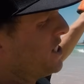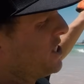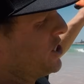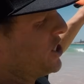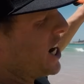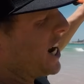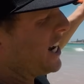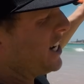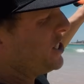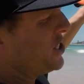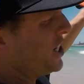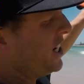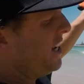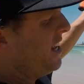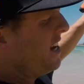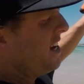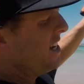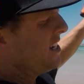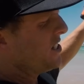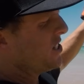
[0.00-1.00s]
changing
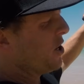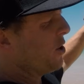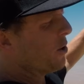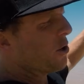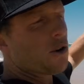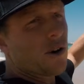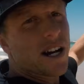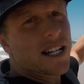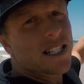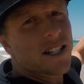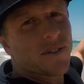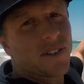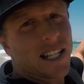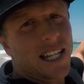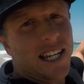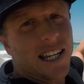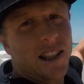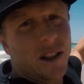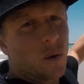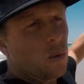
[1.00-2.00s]
so
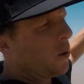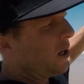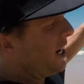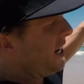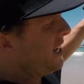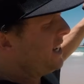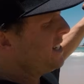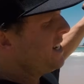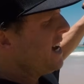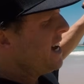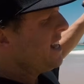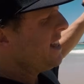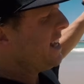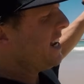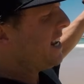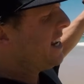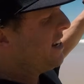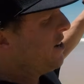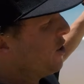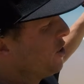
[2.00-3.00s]
aggressively in the wind
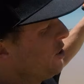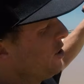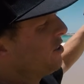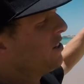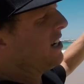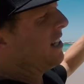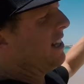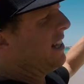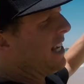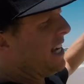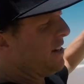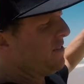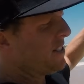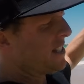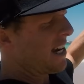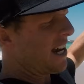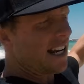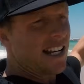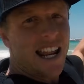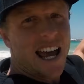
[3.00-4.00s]
that it no longer
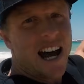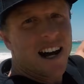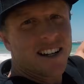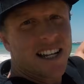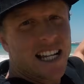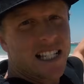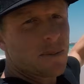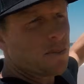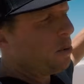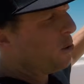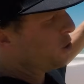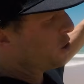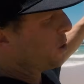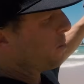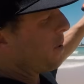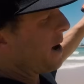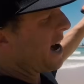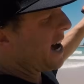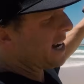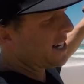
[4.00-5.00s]
lifts and now gets
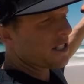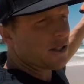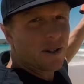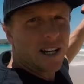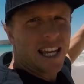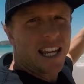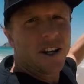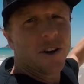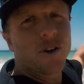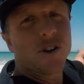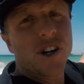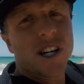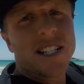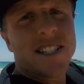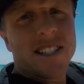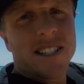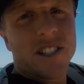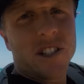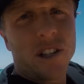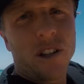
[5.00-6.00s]
pushed back, so it
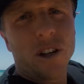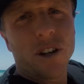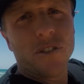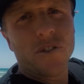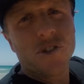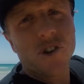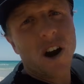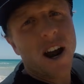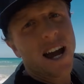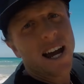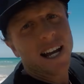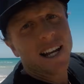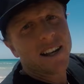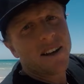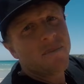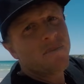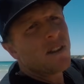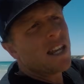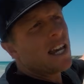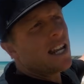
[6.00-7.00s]
increases a lot of drag.
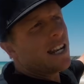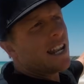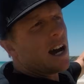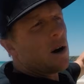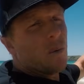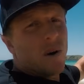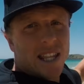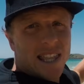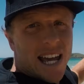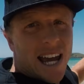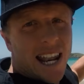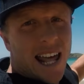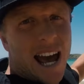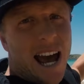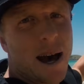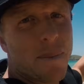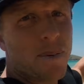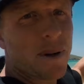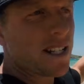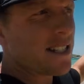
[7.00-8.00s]
Now when that
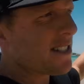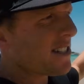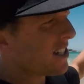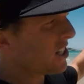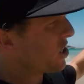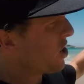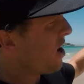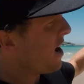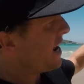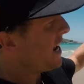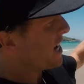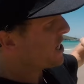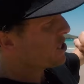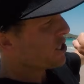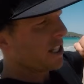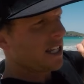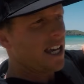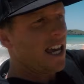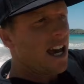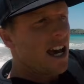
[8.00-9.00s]
happens, the kite
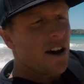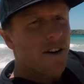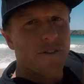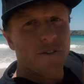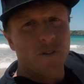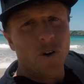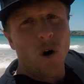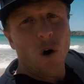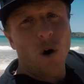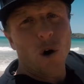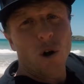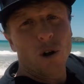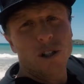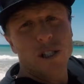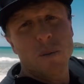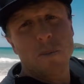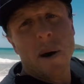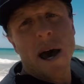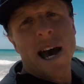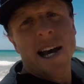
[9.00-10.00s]
actually
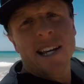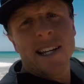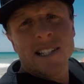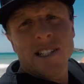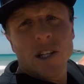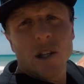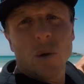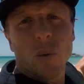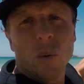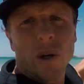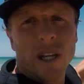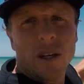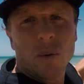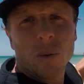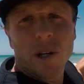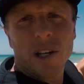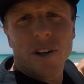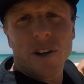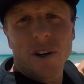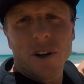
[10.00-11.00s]
falls back into the wind
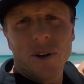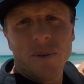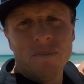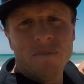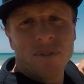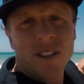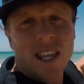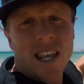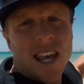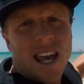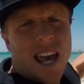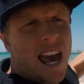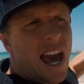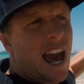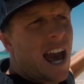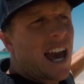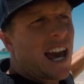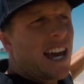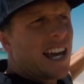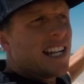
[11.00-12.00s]
window,
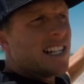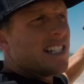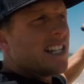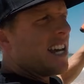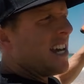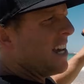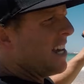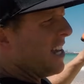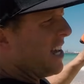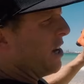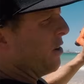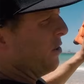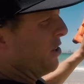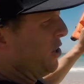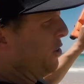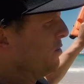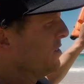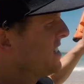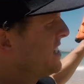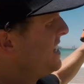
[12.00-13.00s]
and
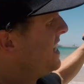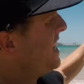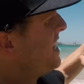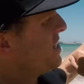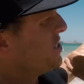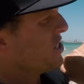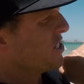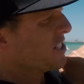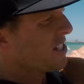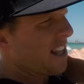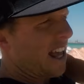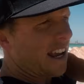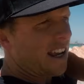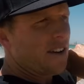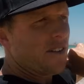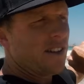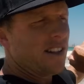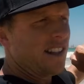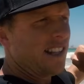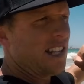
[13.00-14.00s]
you'll see it just like
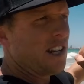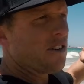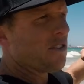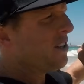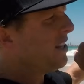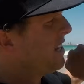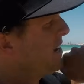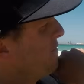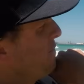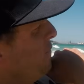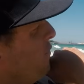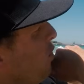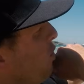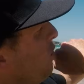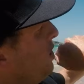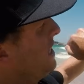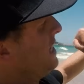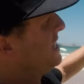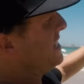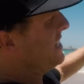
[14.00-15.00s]
literally
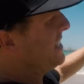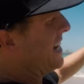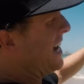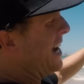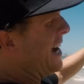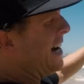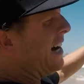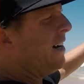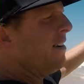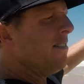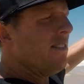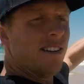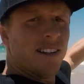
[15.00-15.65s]
falling down.